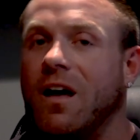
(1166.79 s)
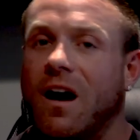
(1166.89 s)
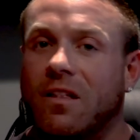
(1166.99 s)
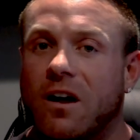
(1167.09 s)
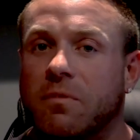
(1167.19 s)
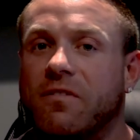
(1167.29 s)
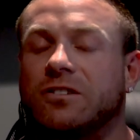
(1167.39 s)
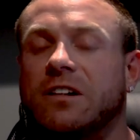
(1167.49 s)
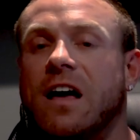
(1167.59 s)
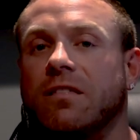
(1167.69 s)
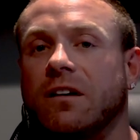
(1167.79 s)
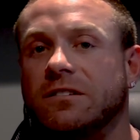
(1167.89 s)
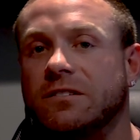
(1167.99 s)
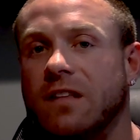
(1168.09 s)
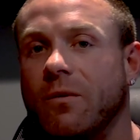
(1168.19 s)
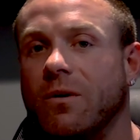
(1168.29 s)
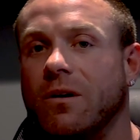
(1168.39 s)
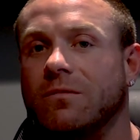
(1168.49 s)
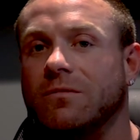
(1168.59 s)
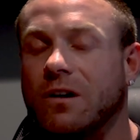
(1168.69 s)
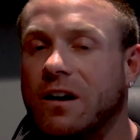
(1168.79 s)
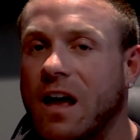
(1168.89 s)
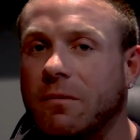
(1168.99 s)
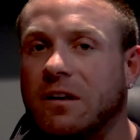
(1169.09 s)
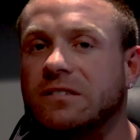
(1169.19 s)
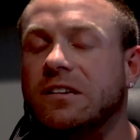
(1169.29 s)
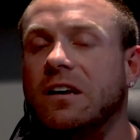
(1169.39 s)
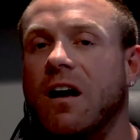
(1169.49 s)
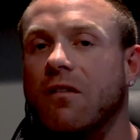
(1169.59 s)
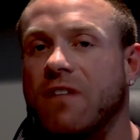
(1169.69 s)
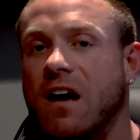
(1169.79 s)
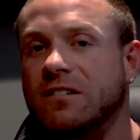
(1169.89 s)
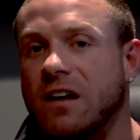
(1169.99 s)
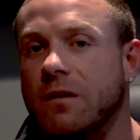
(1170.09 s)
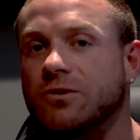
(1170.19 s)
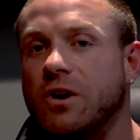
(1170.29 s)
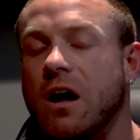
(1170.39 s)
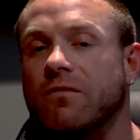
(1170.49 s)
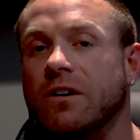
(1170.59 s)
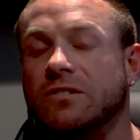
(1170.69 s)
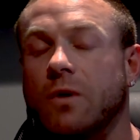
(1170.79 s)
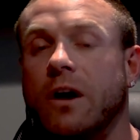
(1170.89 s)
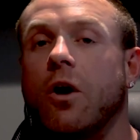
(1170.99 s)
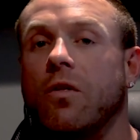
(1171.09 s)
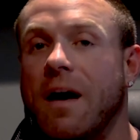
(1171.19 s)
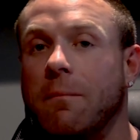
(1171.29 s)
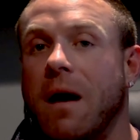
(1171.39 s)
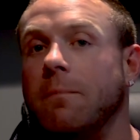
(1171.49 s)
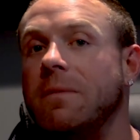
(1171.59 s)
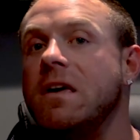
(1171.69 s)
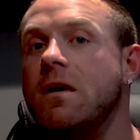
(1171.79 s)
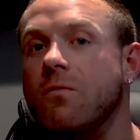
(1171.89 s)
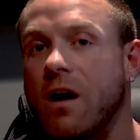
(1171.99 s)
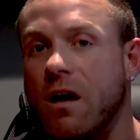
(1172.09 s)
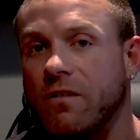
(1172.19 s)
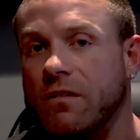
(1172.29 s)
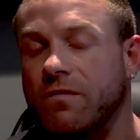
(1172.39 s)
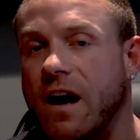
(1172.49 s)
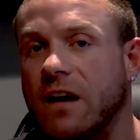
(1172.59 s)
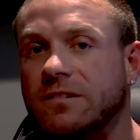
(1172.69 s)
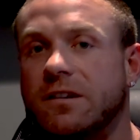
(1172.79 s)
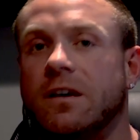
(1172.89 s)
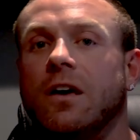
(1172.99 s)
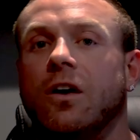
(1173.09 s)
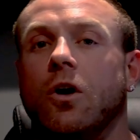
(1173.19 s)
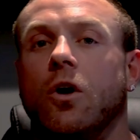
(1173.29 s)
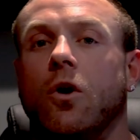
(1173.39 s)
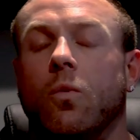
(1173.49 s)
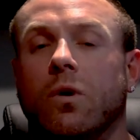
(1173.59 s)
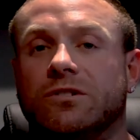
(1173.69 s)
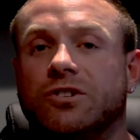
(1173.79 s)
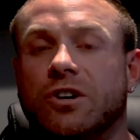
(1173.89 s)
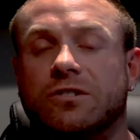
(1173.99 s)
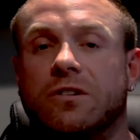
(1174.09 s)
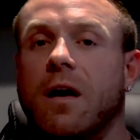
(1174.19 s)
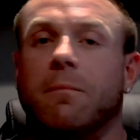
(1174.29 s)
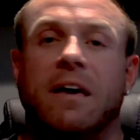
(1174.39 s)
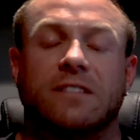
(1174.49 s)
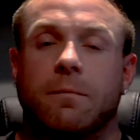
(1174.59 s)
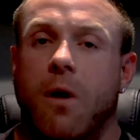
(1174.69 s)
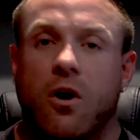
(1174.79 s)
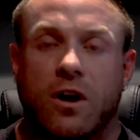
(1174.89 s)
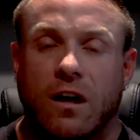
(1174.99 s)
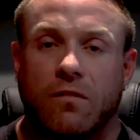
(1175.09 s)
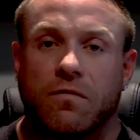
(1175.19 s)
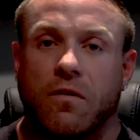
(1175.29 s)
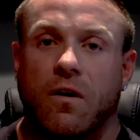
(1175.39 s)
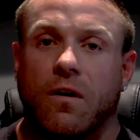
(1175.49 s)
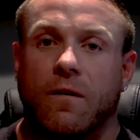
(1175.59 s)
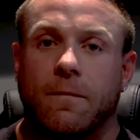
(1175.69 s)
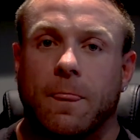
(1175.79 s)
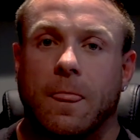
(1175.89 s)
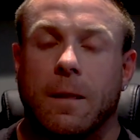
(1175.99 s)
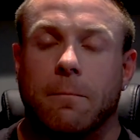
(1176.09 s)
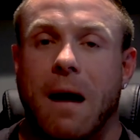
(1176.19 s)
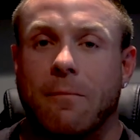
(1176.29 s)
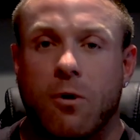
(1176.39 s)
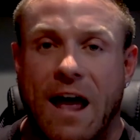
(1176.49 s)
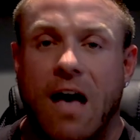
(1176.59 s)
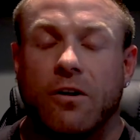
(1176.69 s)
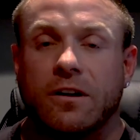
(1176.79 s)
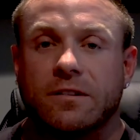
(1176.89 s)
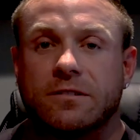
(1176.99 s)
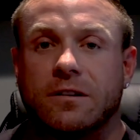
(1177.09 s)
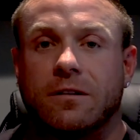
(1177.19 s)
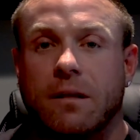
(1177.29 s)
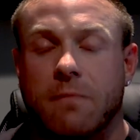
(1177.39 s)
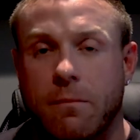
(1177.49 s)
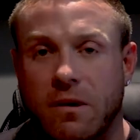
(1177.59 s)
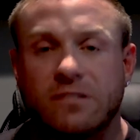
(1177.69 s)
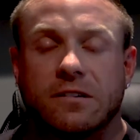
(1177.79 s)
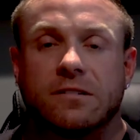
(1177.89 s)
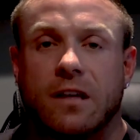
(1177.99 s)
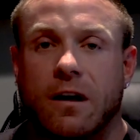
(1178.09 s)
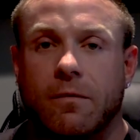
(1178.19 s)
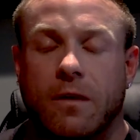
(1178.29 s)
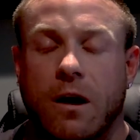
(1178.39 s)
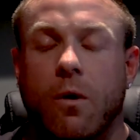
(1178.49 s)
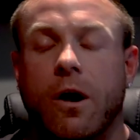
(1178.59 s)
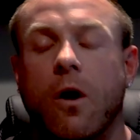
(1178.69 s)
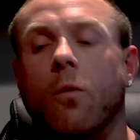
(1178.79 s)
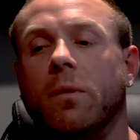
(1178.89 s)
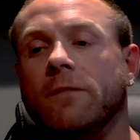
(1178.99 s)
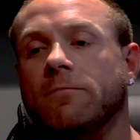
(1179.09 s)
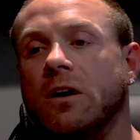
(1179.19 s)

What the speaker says: I had a lot of professional athletes that were looking at me and seeing how fast I was recovering. So I know that by me recovering fast was just amazing marketing for my modalities and my business that I want to open.